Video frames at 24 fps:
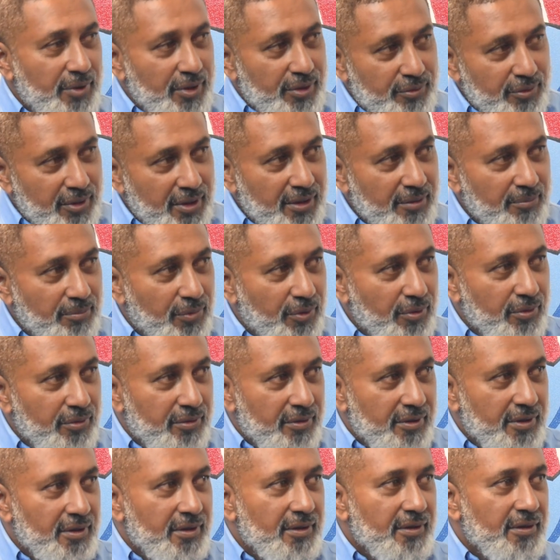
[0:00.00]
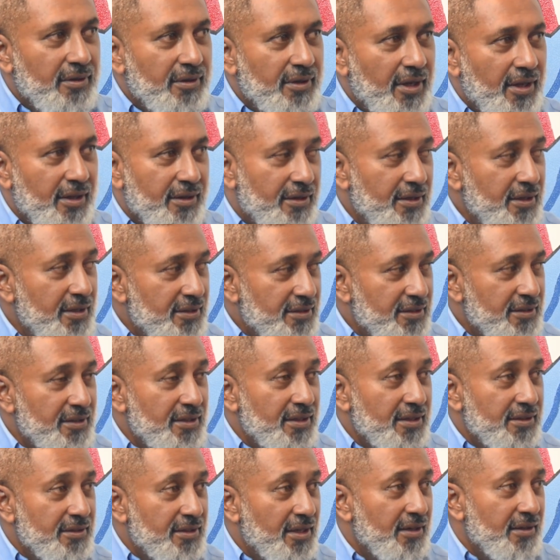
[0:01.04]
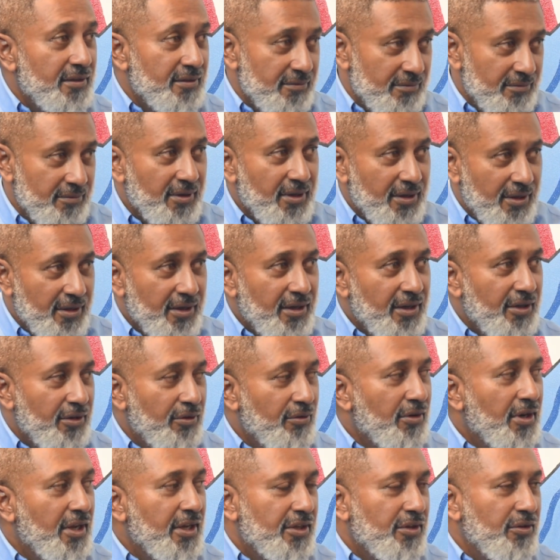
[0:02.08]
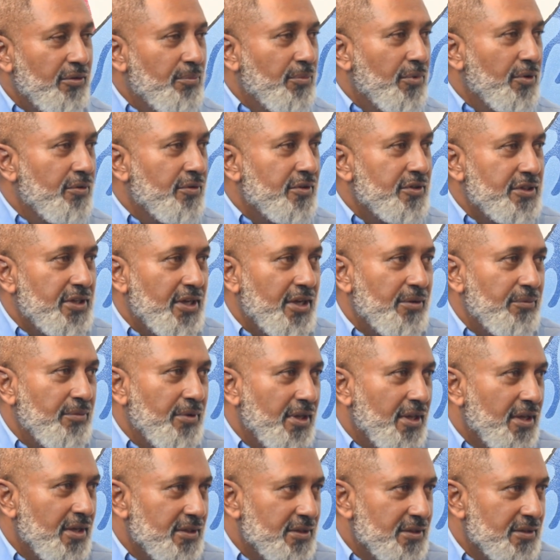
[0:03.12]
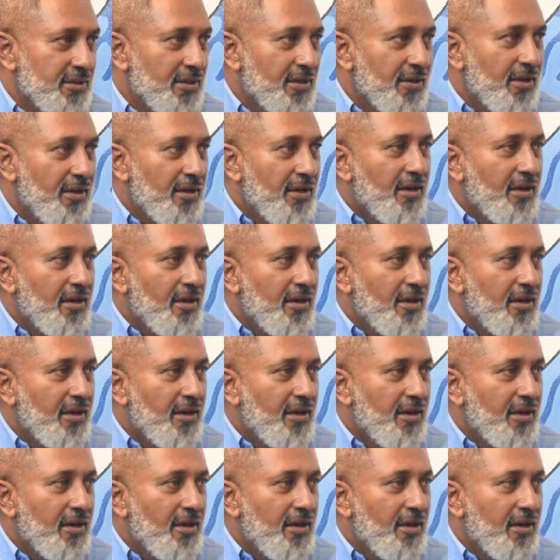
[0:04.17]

between both ethnicities, and like you both shared with us.